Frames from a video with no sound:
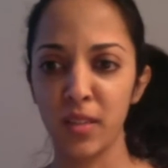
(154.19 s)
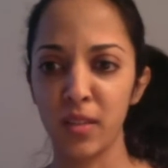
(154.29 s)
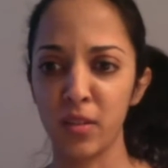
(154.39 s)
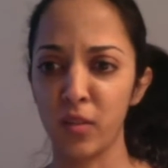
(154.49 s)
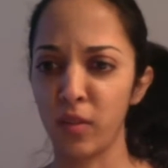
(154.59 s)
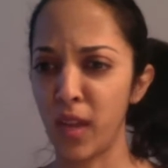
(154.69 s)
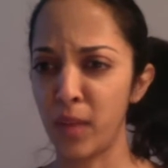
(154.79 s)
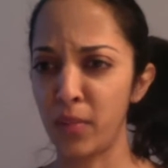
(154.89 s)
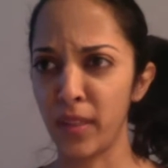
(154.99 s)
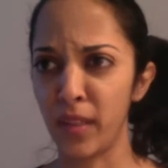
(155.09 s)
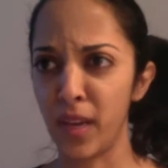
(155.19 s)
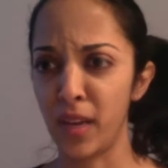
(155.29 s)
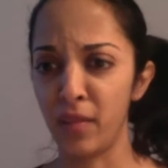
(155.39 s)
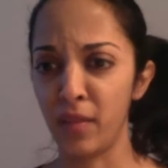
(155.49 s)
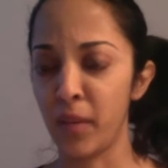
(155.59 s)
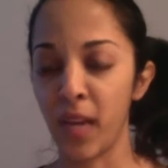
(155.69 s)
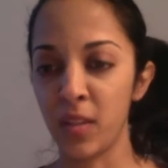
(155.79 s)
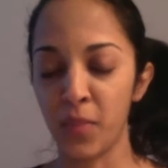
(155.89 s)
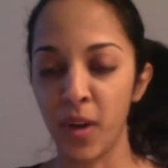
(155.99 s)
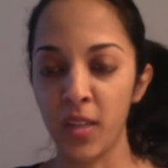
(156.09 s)
There's overlaps in life. I mean, as a
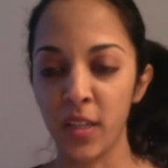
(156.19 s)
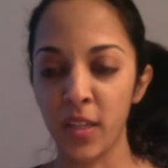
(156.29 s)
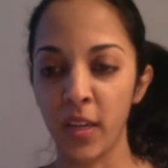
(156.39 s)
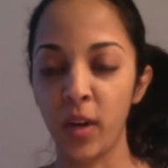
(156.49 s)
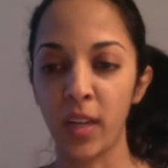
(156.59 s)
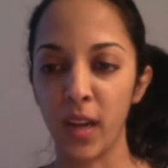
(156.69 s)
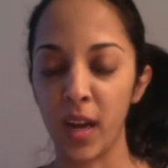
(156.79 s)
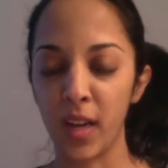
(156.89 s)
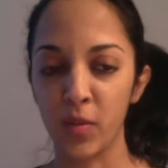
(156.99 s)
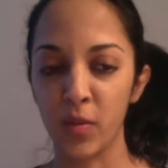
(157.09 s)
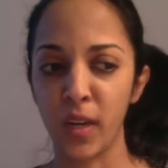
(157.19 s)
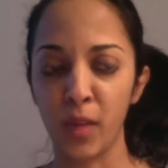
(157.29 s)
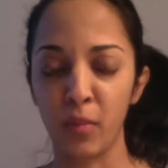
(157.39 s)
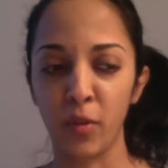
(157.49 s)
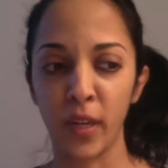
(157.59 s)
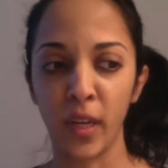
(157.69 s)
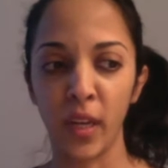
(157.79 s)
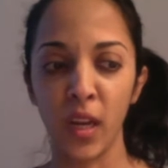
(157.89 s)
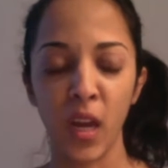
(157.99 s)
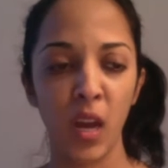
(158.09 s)
boss, I can recognize when an employee
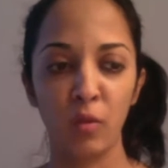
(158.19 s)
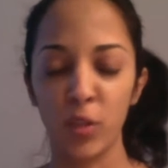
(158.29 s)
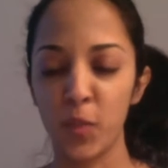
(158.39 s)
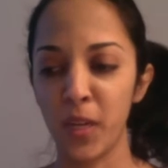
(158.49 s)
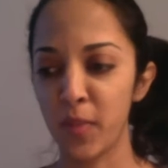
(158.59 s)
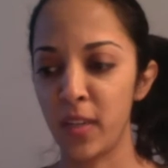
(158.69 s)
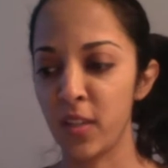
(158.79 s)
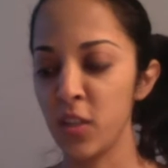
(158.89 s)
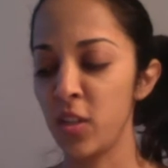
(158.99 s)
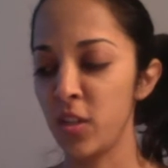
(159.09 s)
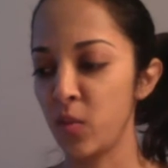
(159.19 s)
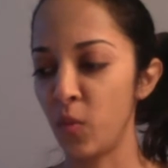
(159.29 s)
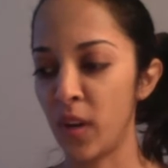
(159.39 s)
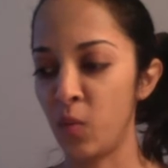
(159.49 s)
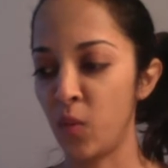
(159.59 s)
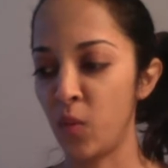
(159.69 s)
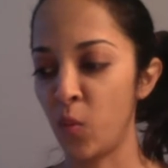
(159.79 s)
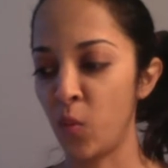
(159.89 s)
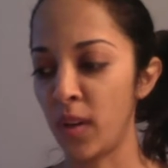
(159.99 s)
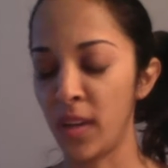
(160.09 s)
respects my decisions and when when
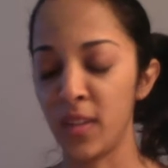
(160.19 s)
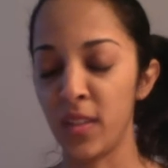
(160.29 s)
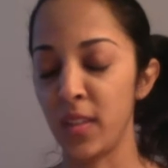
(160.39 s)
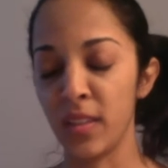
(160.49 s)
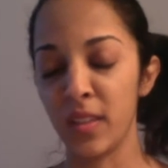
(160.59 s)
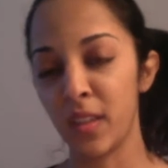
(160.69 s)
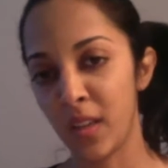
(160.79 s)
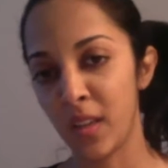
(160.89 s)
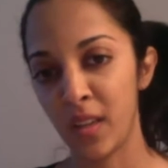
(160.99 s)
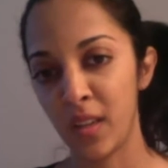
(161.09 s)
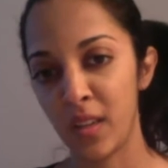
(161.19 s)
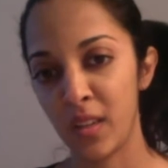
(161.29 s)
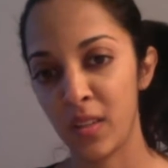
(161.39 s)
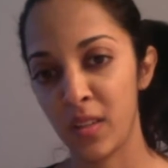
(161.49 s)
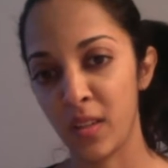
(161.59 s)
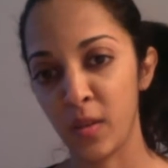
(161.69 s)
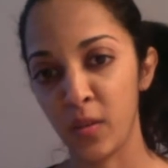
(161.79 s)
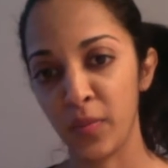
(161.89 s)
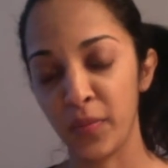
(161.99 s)
one doesn't. So.